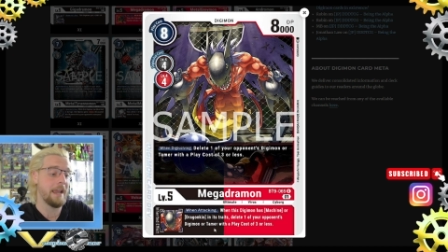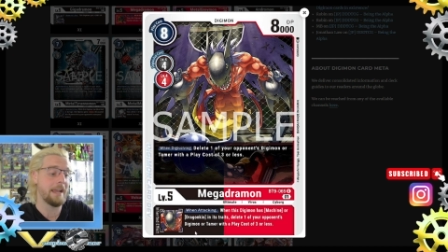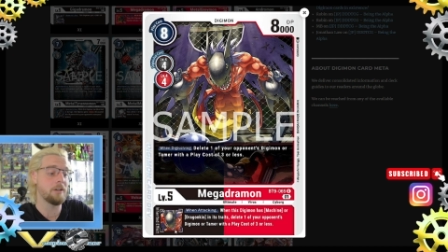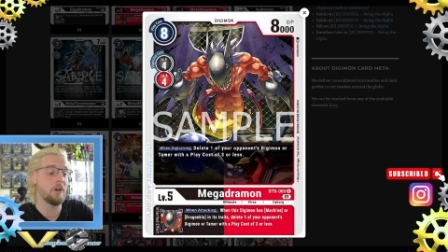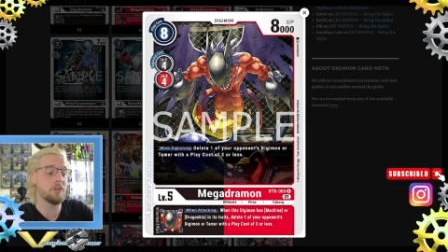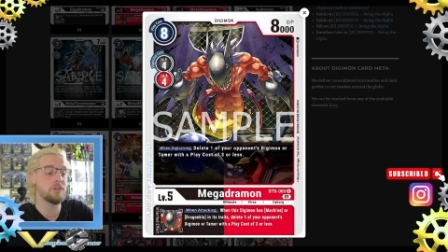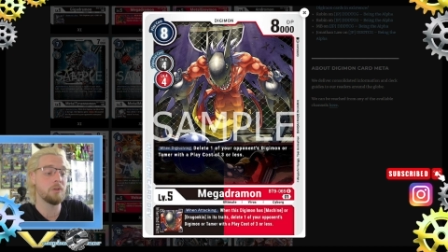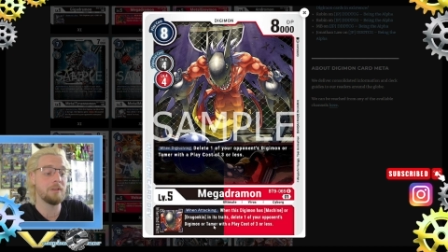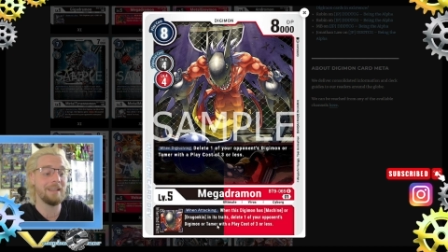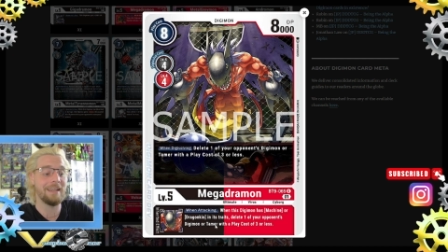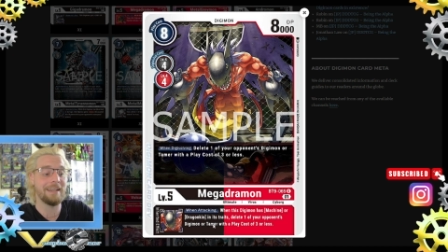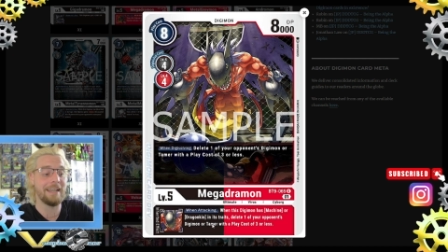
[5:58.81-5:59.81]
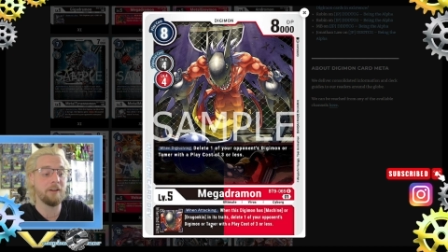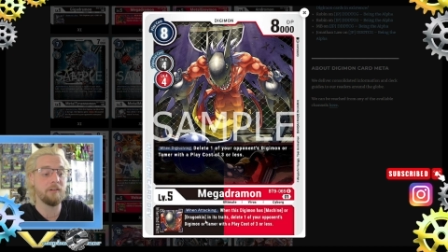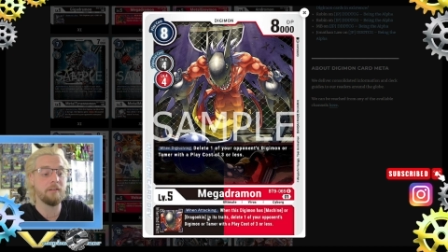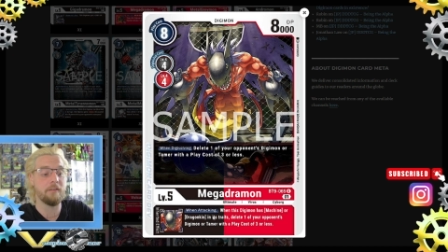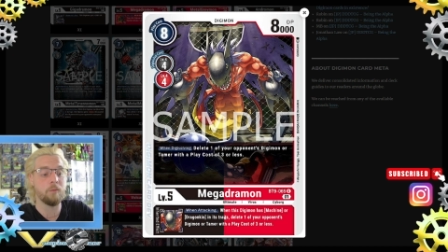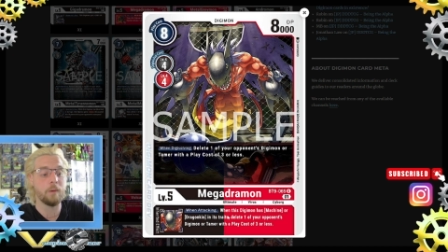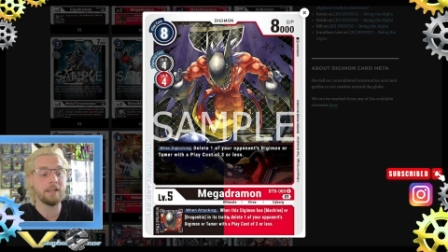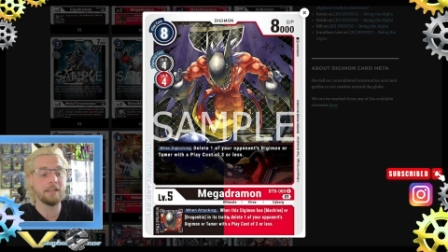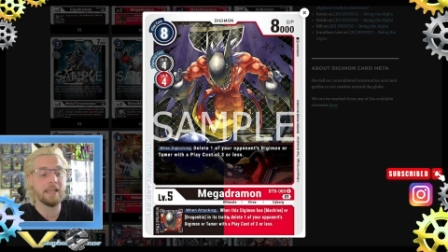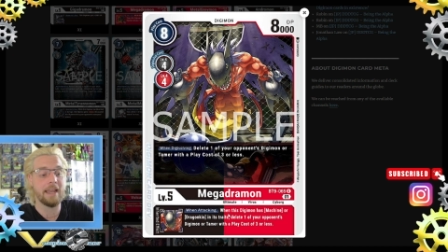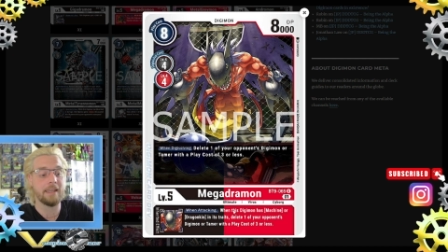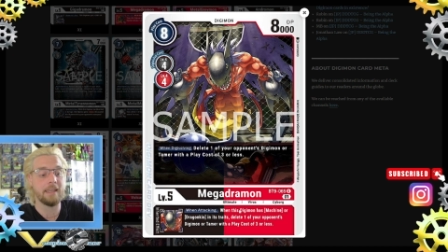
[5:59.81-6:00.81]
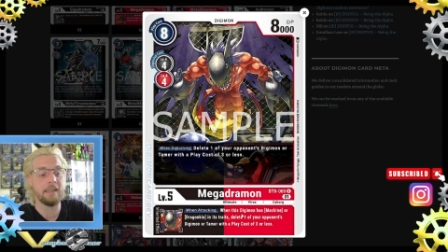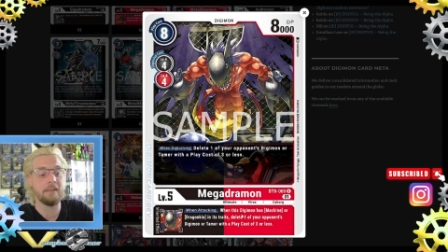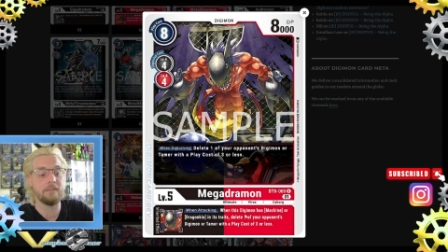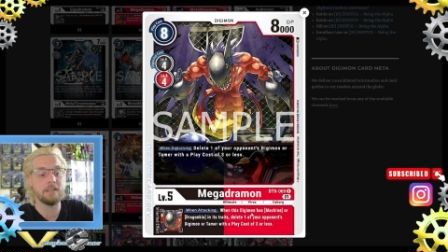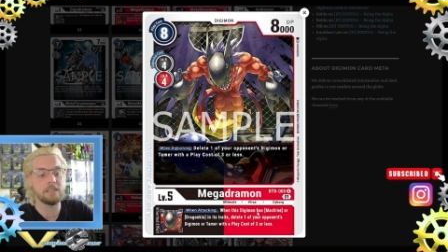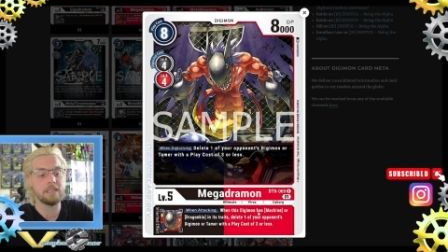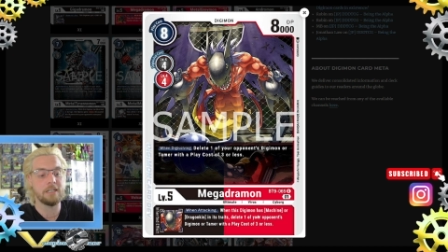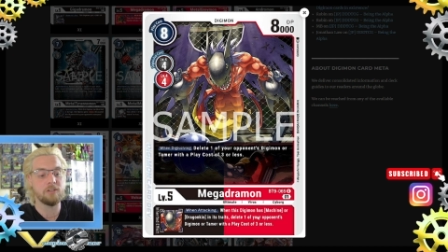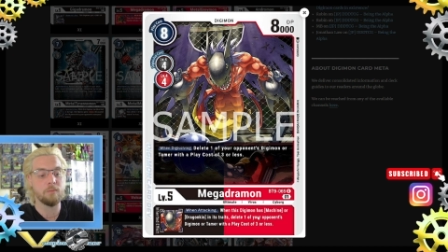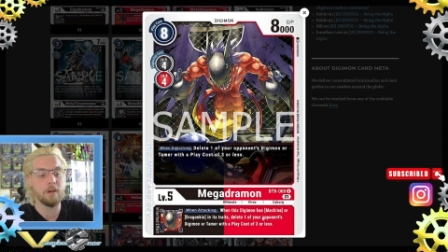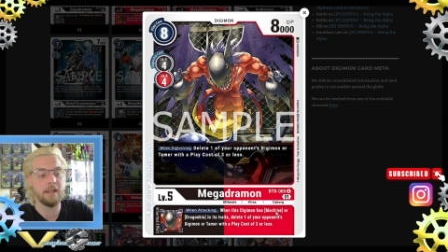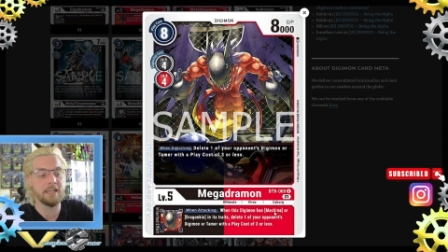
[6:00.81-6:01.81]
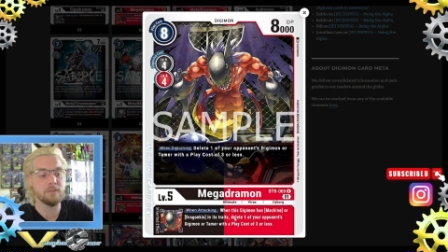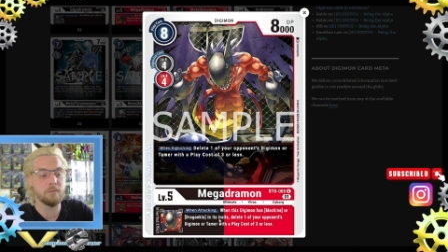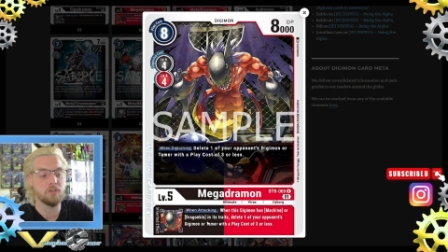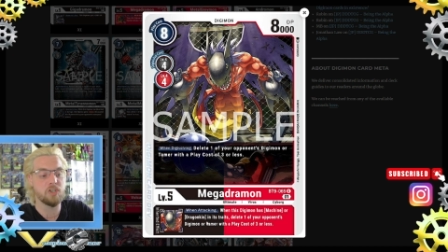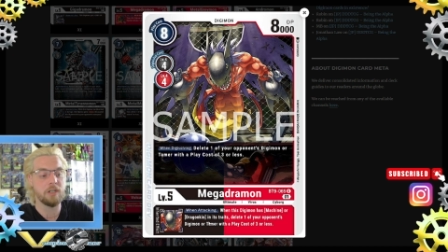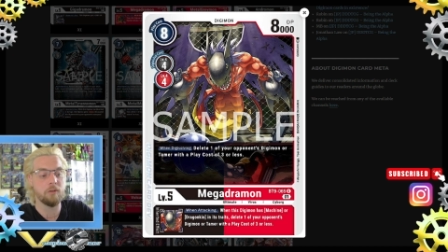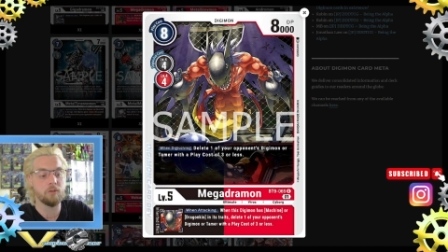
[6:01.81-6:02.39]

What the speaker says: And also the inherent of when attacking, if this Digimon has Machine or